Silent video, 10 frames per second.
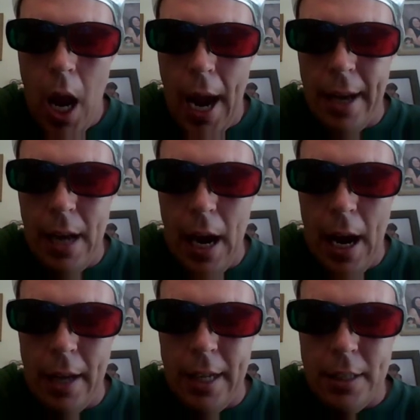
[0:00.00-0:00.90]
And
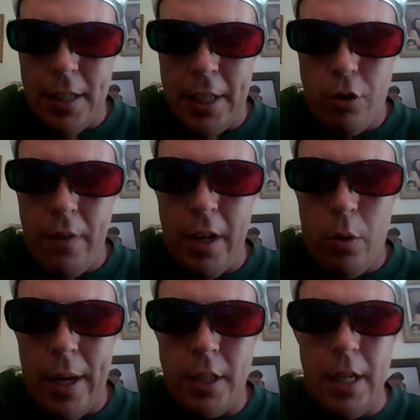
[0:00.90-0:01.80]
uh, yesterday's trivia
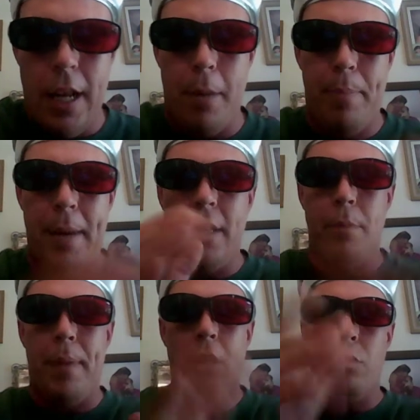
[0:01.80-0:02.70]
question had a big
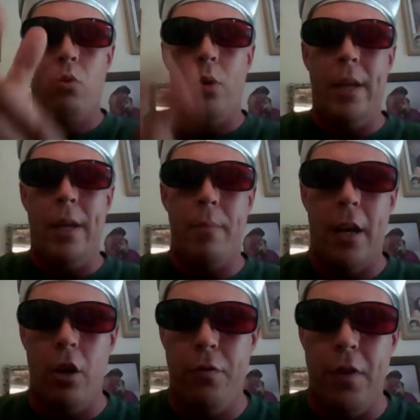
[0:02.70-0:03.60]
debate between my
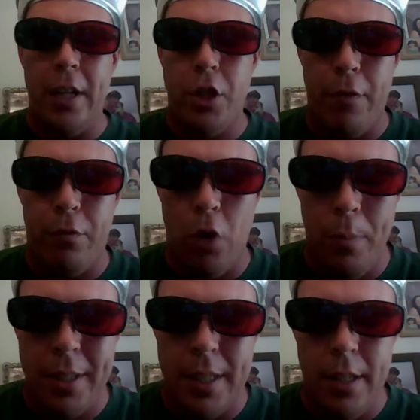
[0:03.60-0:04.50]
good friend Jeff
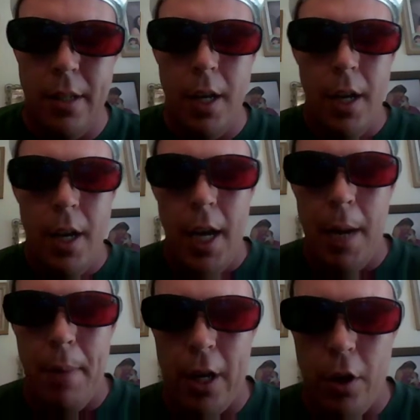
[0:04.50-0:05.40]
Roberson
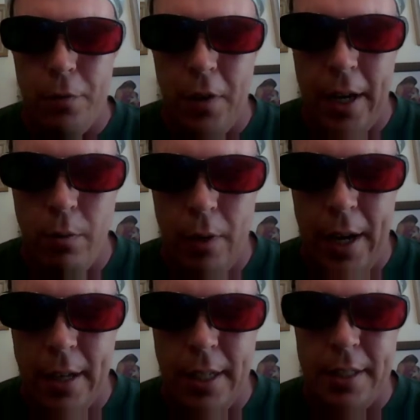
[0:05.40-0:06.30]
and my good friend
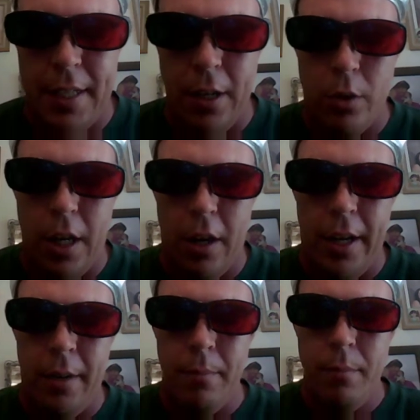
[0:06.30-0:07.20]
Randy
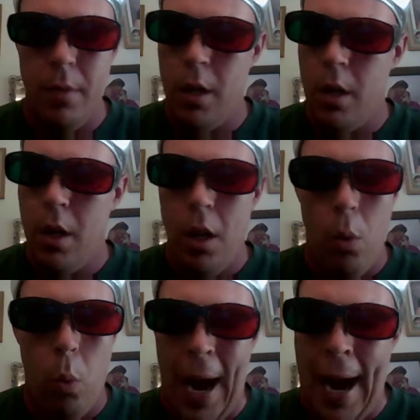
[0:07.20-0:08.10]
Singletary.
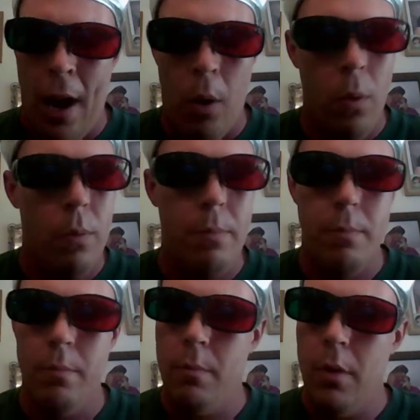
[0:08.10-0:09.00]
Wow.
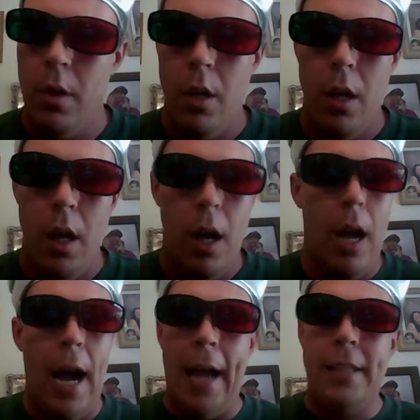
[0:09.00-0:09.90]

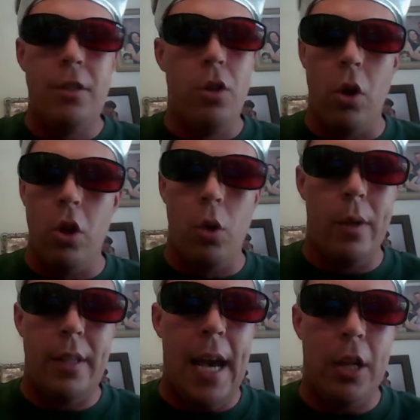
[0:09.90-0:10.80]
I still don't know
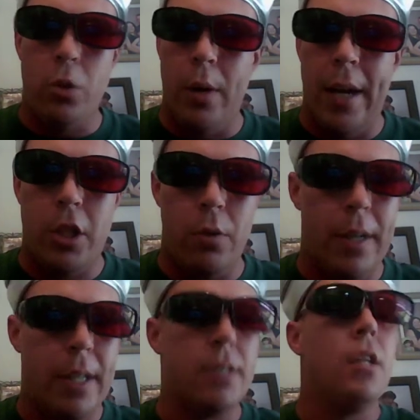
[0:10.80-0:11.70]
what the actual
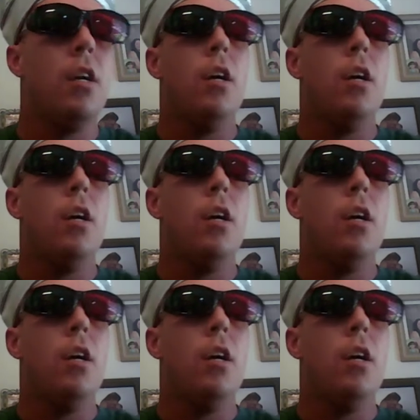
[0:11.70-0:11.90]
answer is.